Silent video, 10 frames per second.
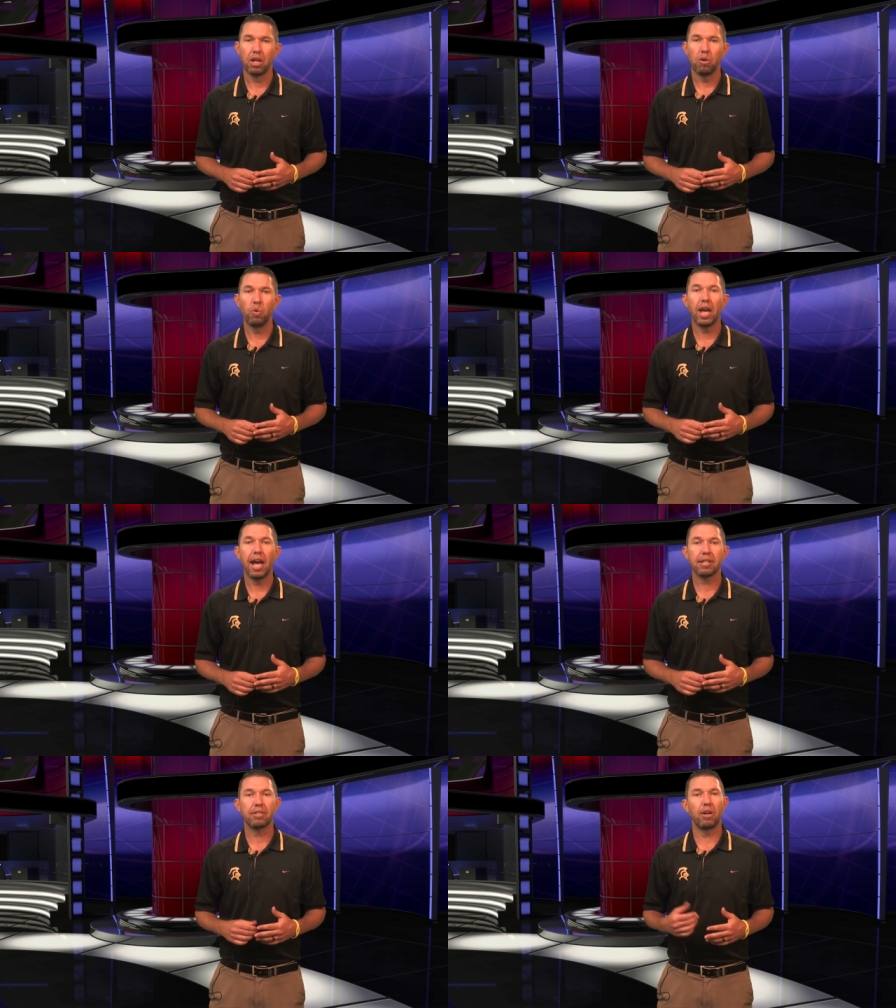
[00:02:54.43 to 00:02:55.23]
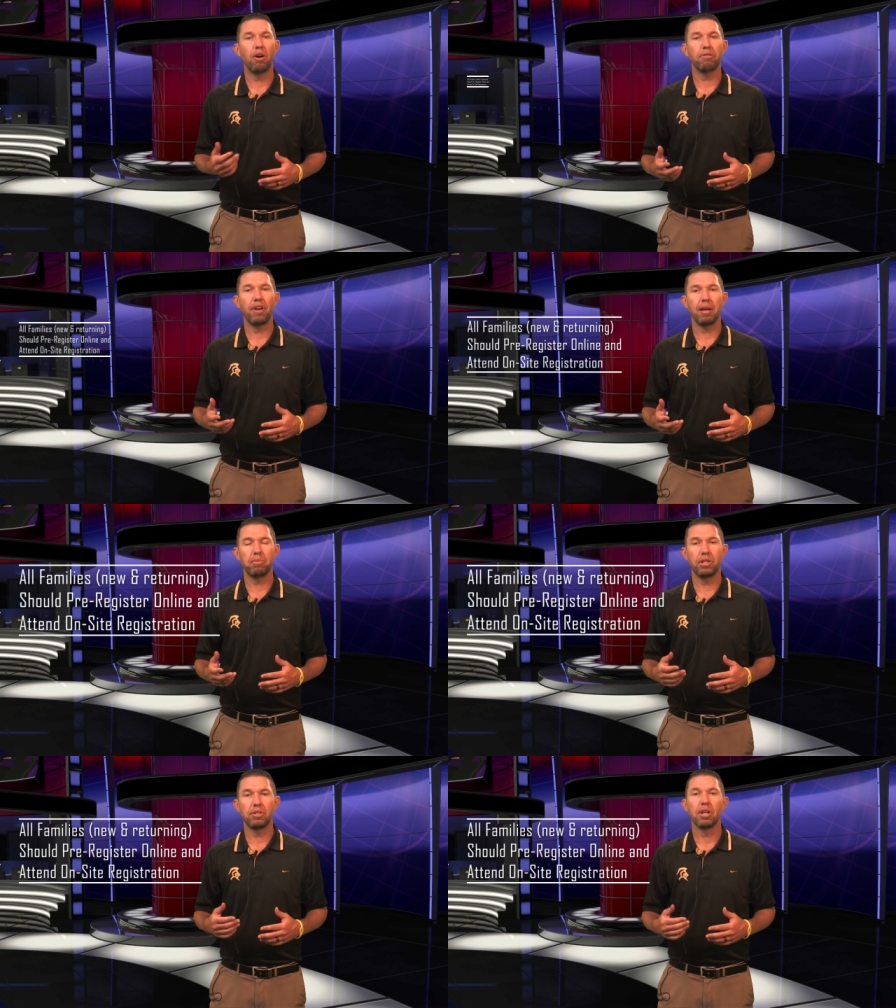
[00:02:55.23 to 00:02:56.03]
We ask that all
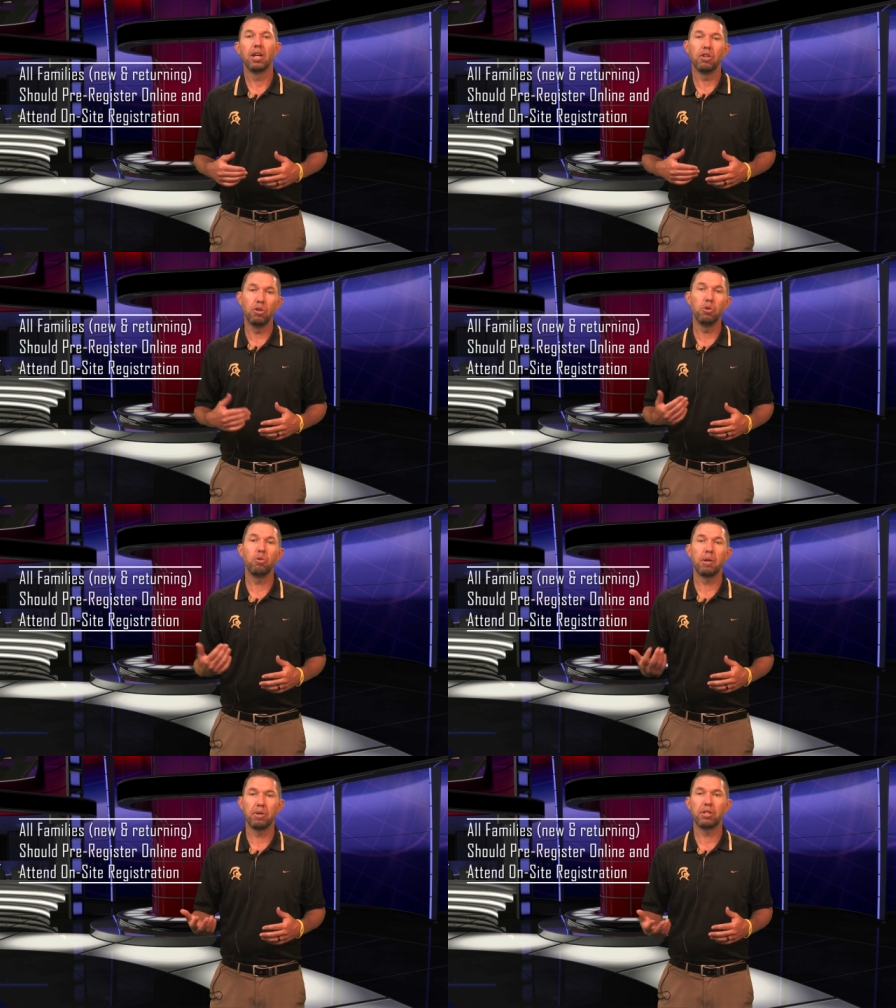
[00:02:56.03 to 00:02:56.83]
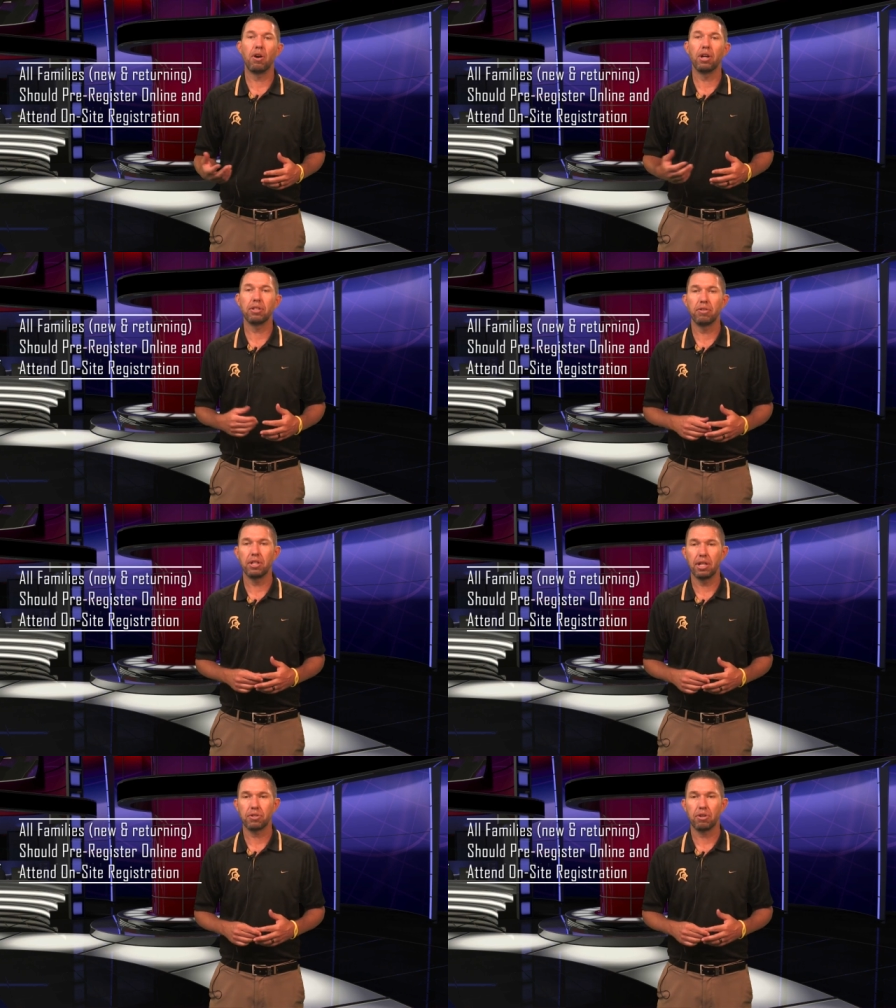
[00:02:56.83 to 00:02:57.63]
families, new and returning to the
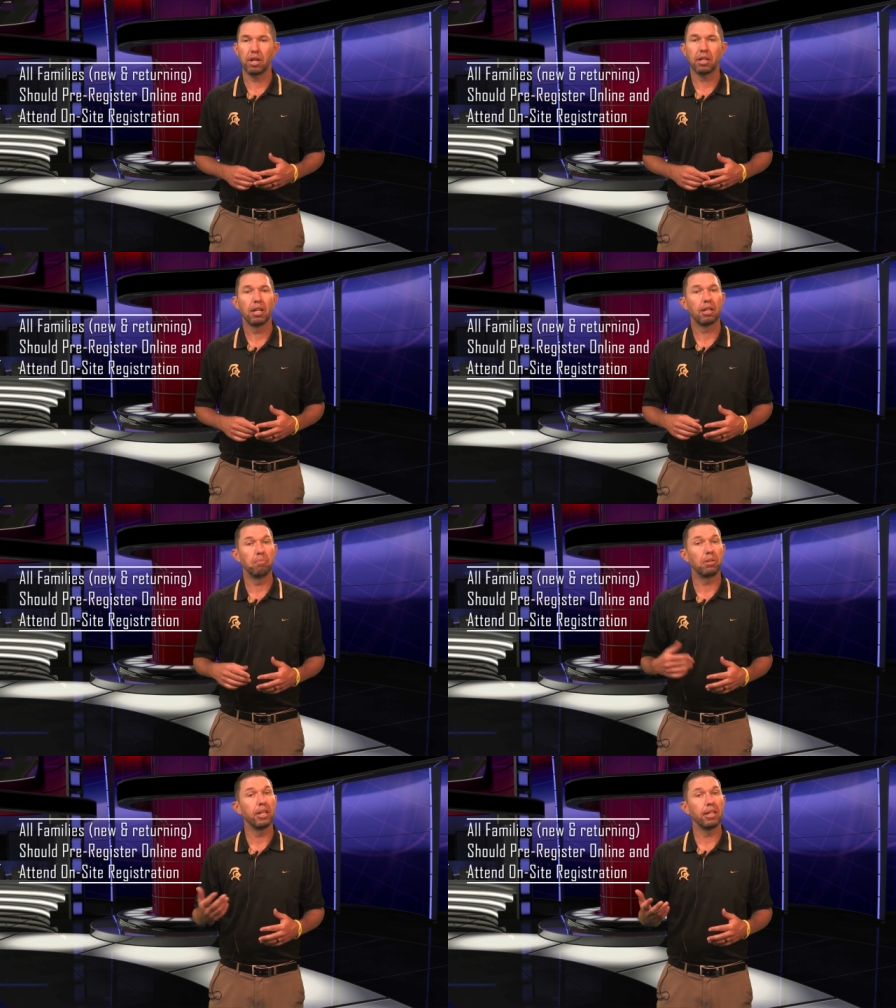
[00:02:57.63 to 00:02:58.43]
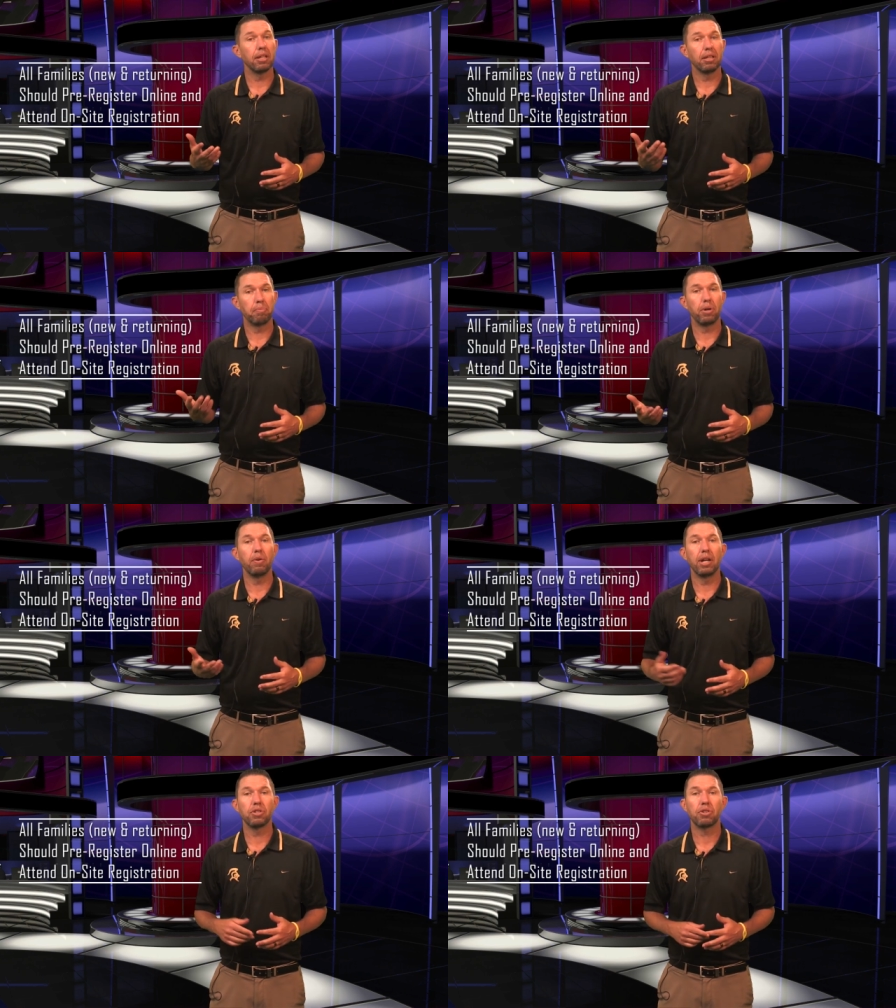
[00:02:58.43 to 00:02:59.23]
district, complete the
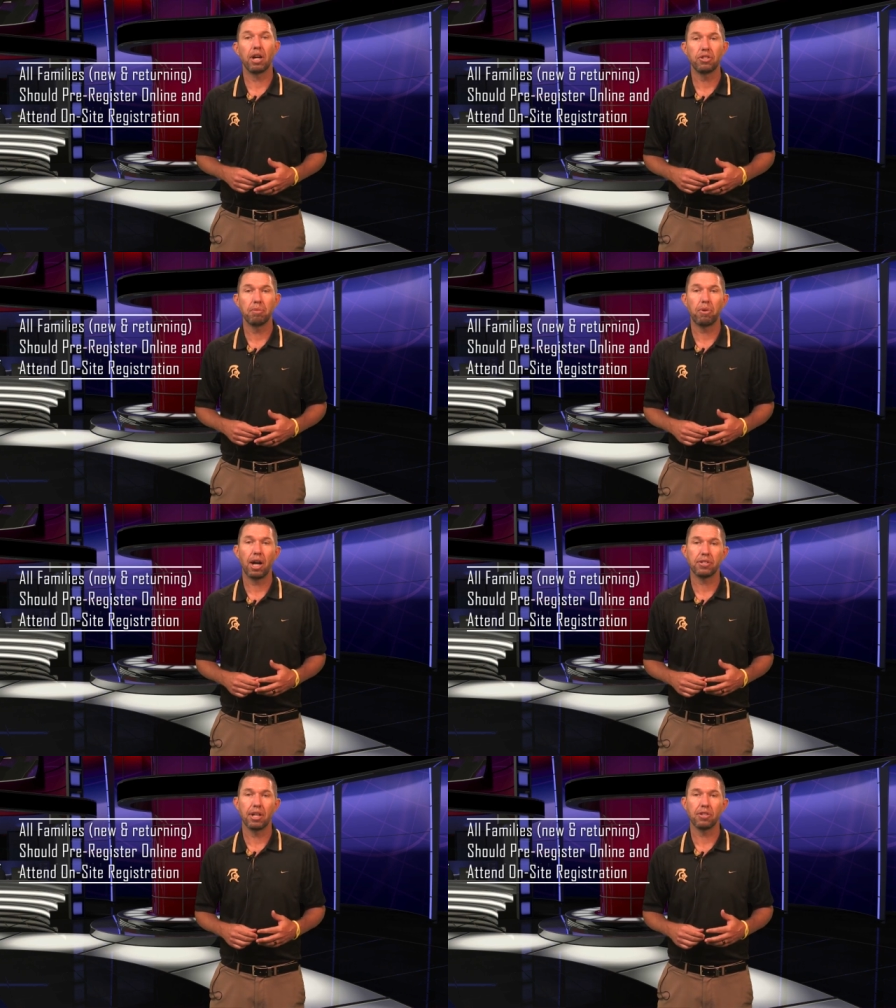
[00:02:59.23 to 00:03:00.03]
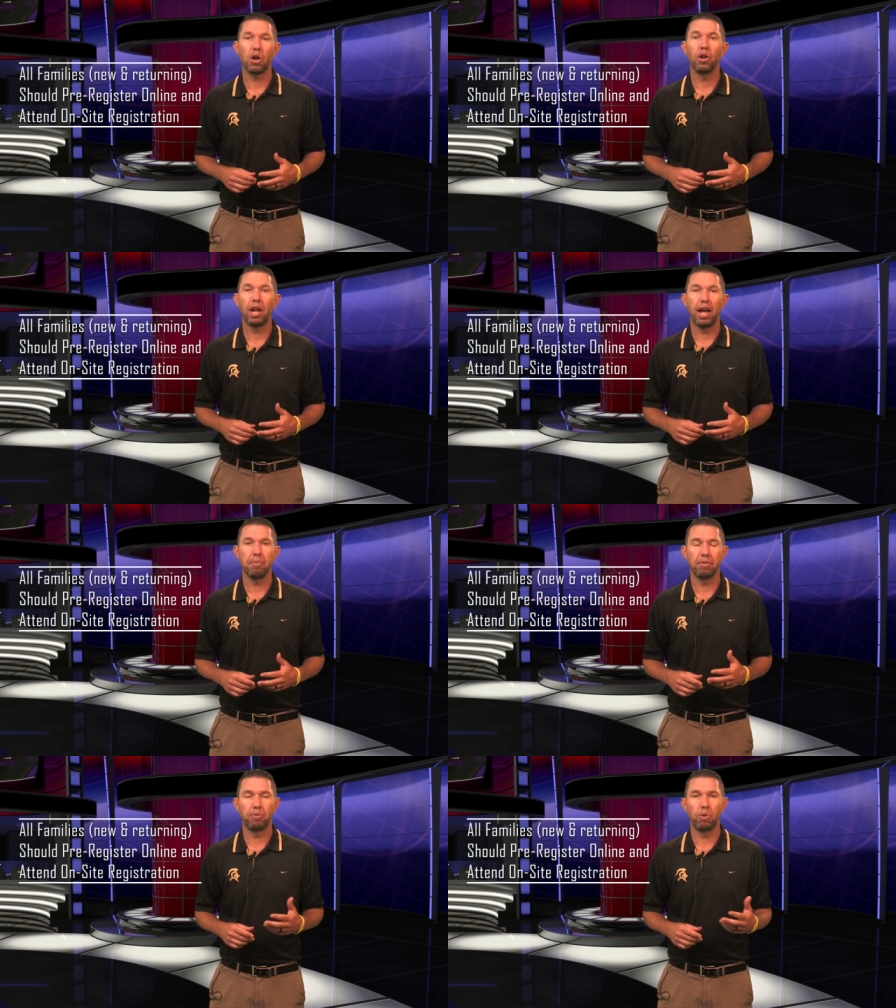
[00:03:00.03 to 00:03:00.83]
pre-registration process online
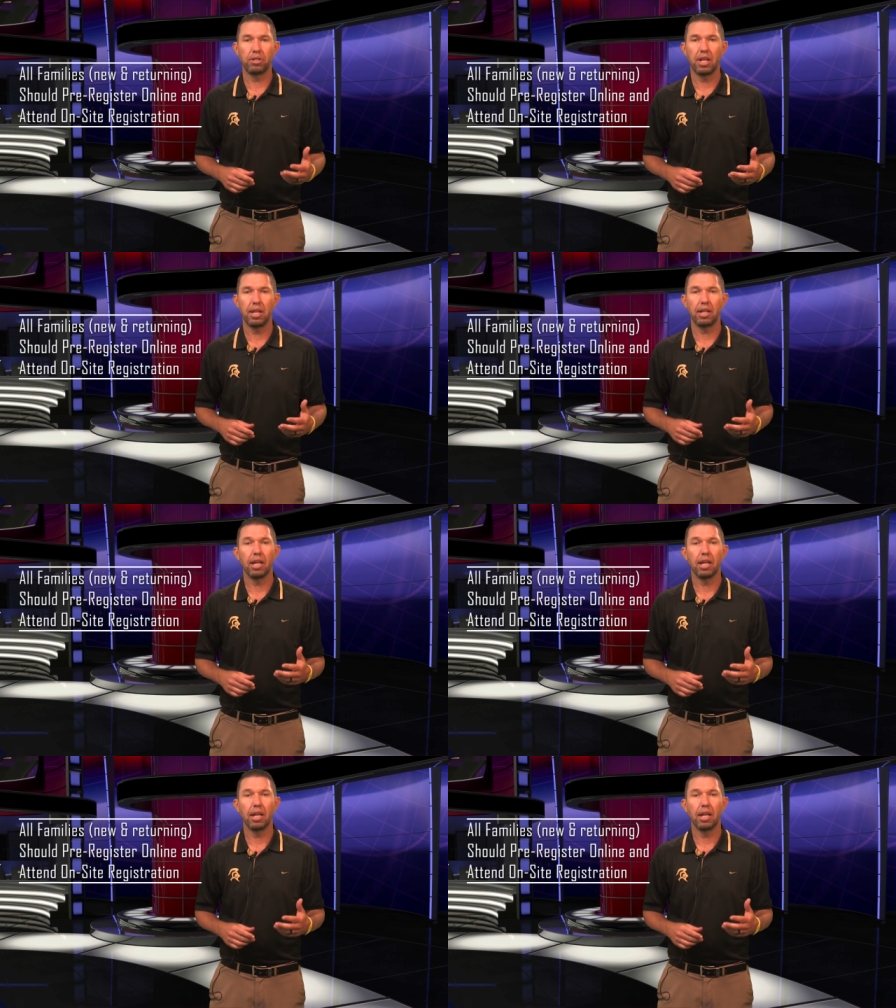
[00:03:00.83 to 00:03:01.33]
before attending